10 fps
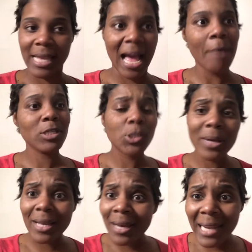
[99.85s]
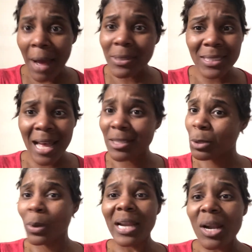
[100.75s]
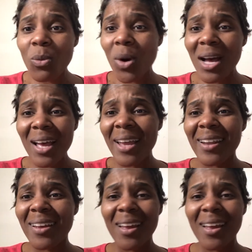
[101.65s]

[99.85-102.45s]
Like I was doing good. I was down to 181.